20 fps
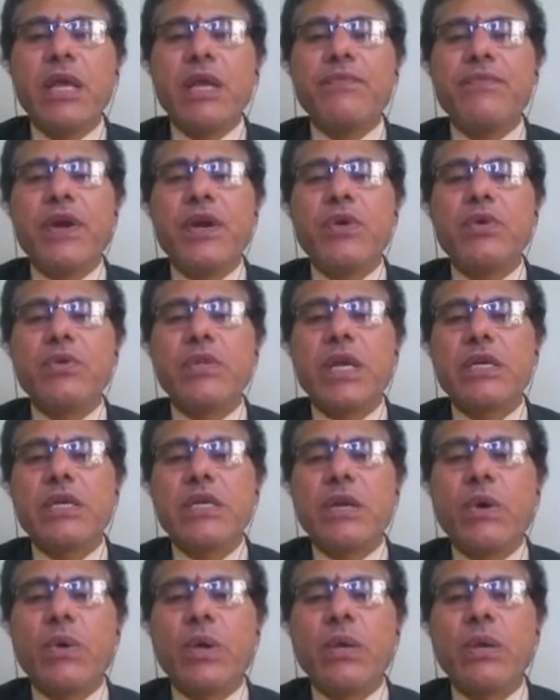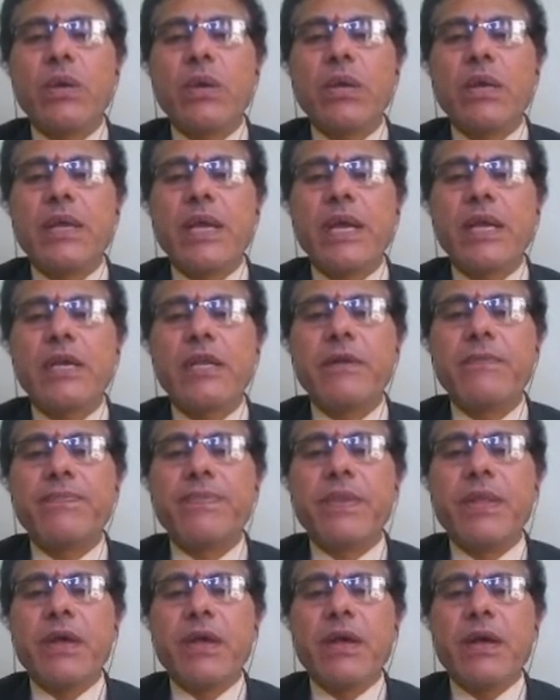If I do that, now I'll get
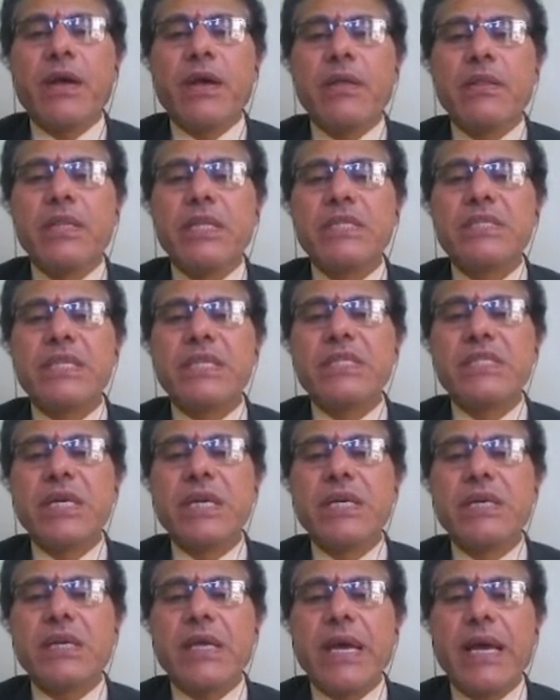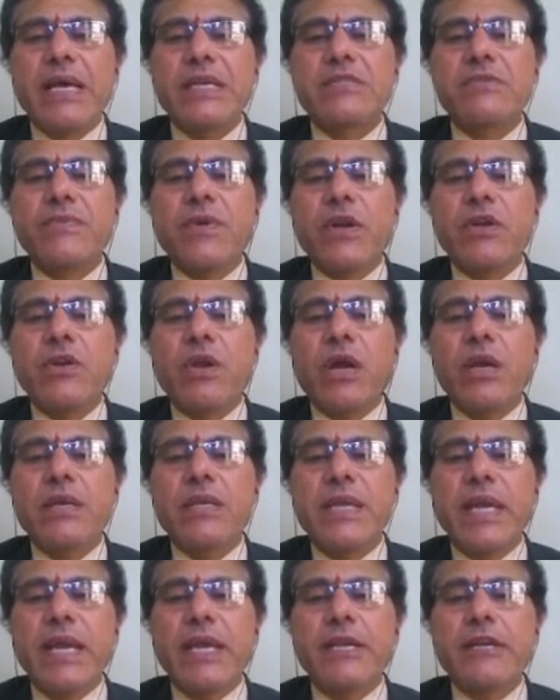this result as
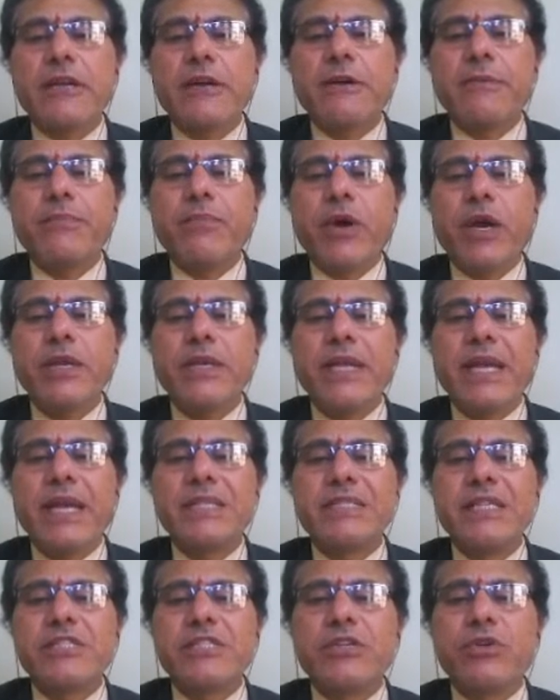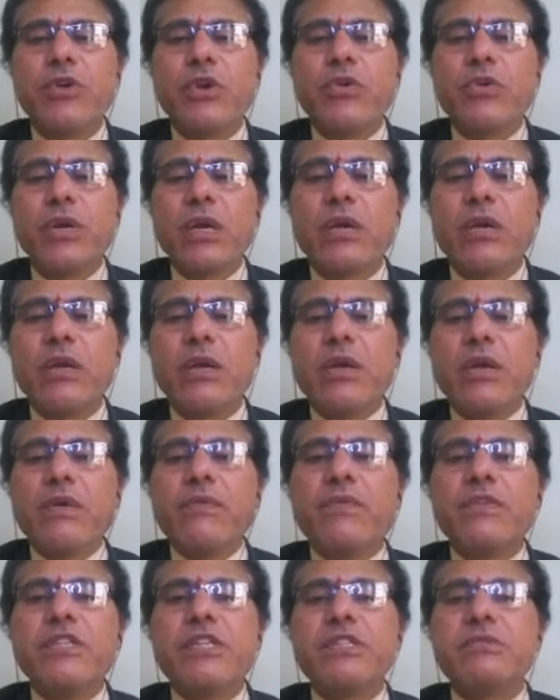108.86 kilonewton,
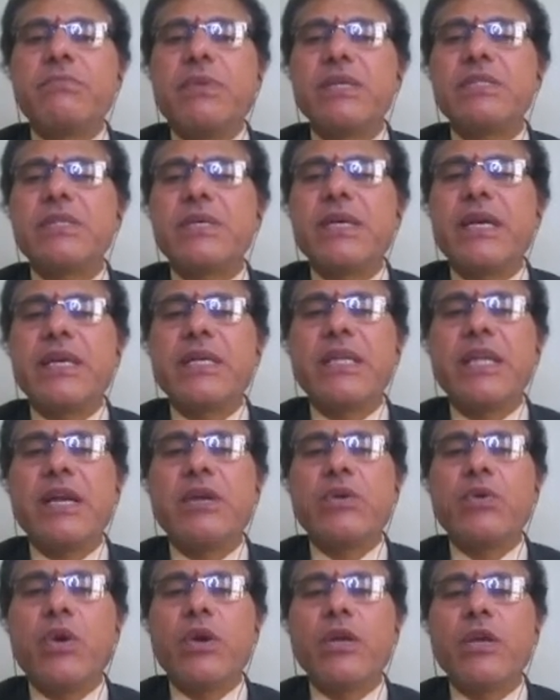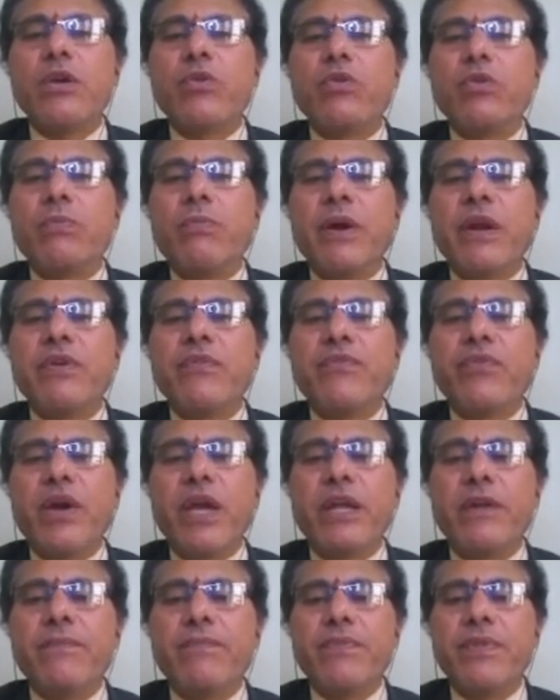which is much greater than
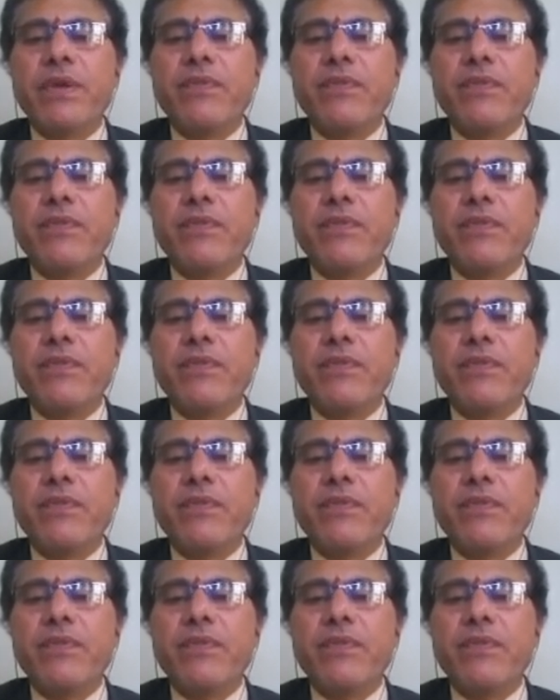22.5.